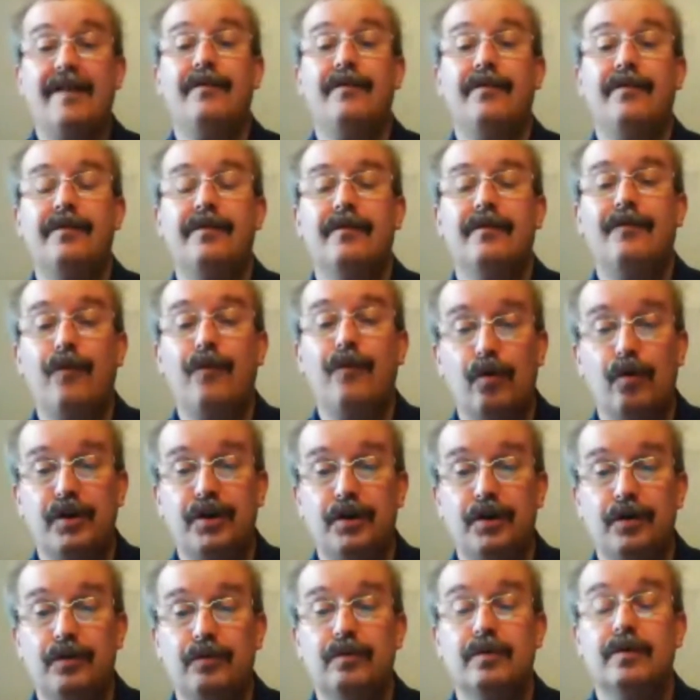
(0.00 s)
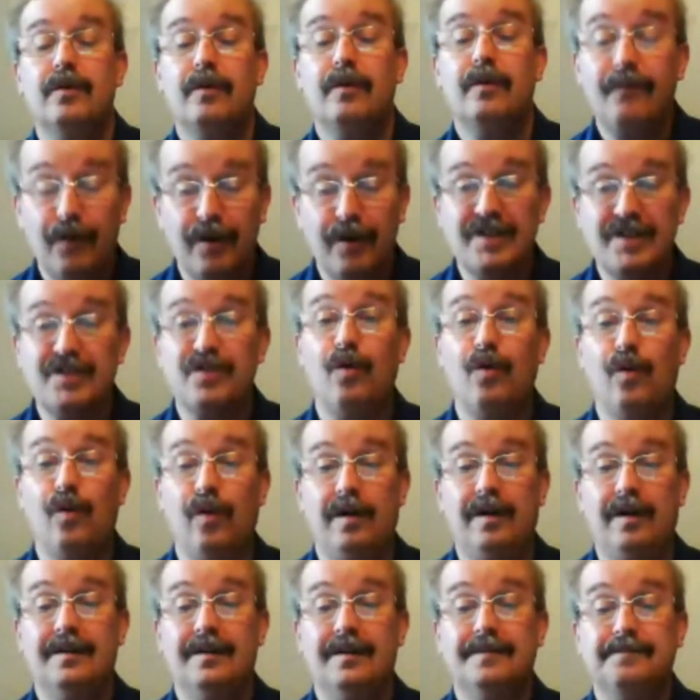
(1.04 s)
we have for you and for
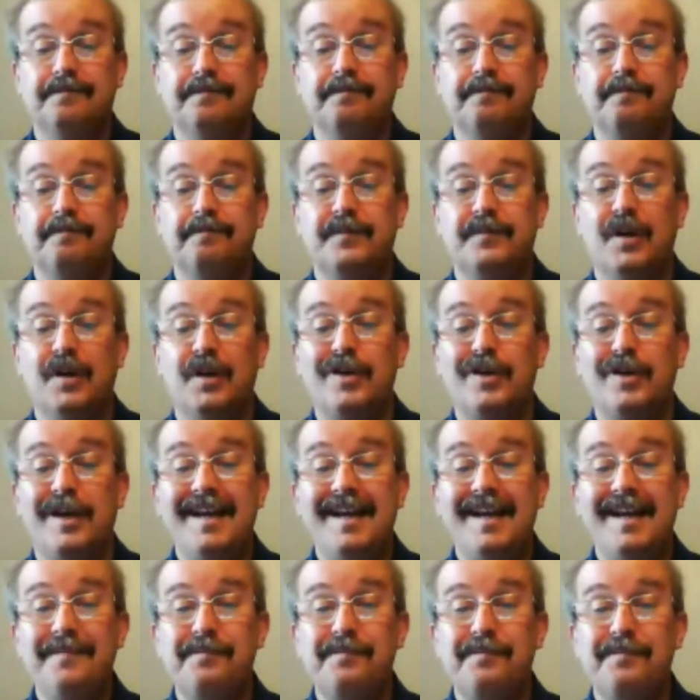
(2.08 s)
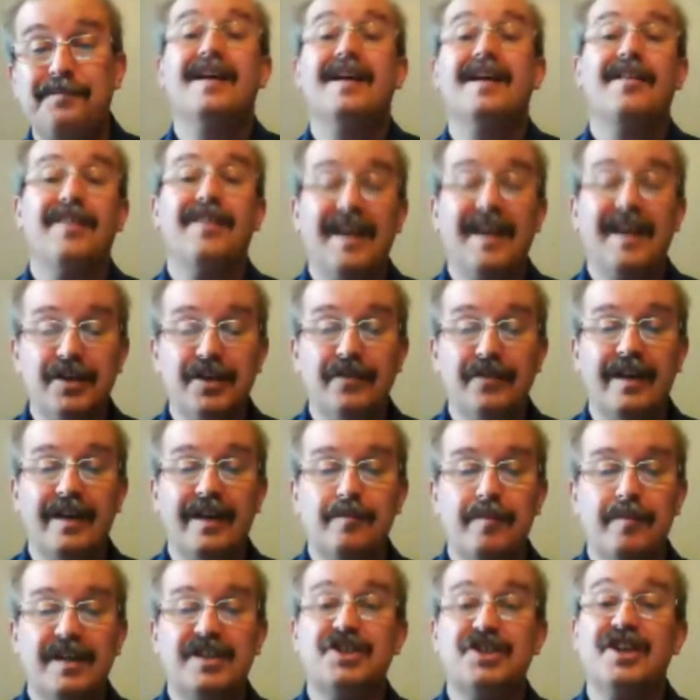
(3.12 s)
us all. Okay,
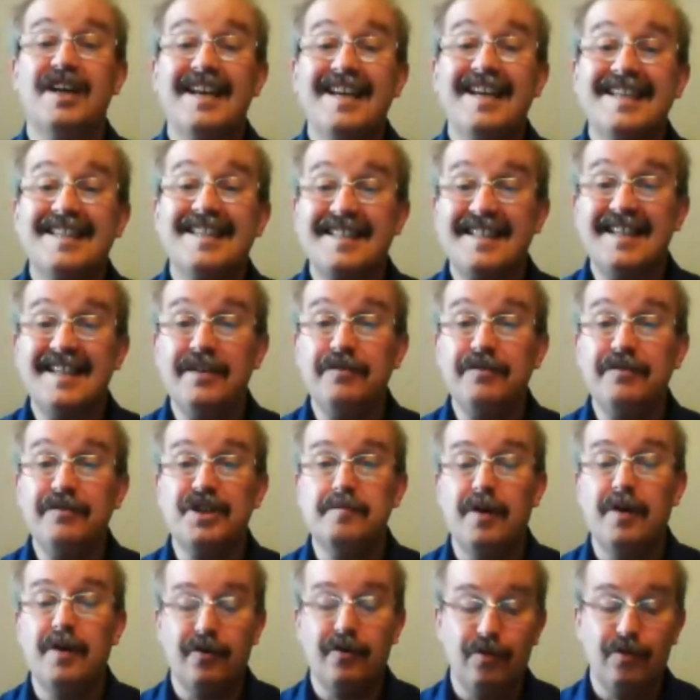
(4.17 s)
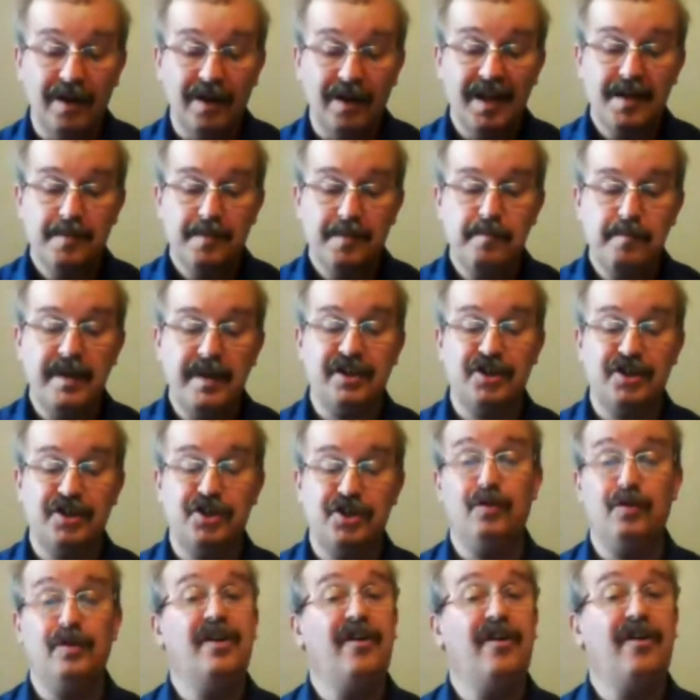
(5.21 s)
thank you very much. See you tomorrow.
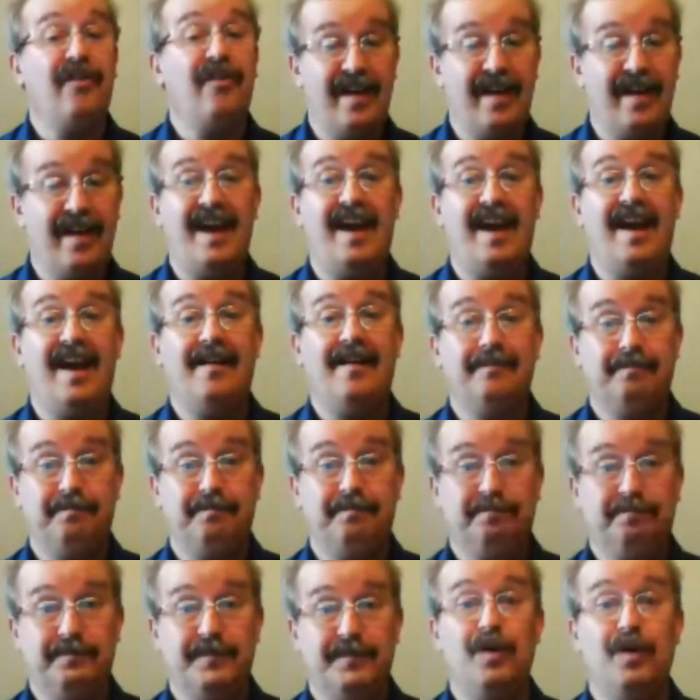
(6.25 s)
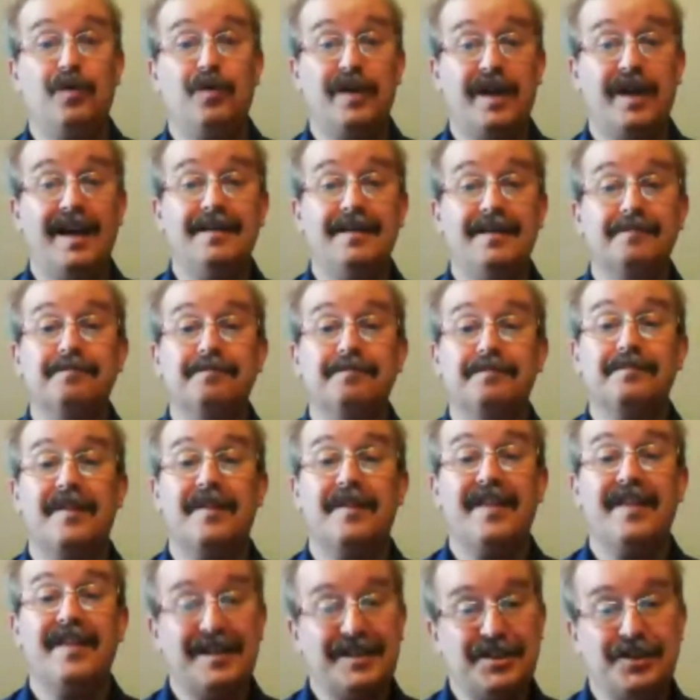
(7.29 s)
Make sure you're there. Okay,
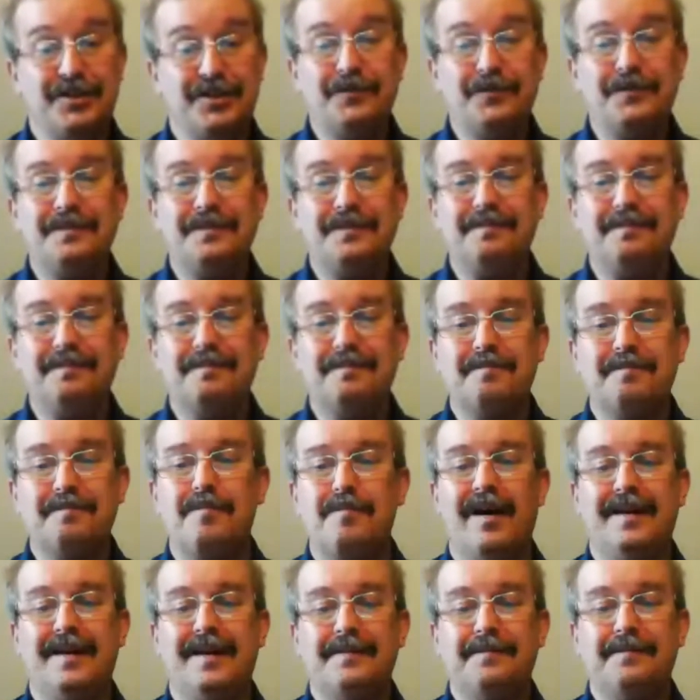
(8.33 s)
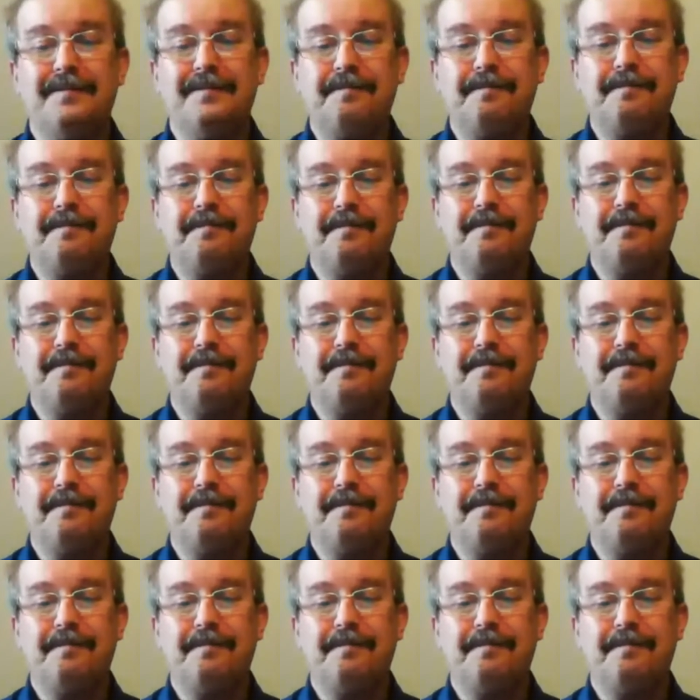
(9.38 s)
thank you. Bye.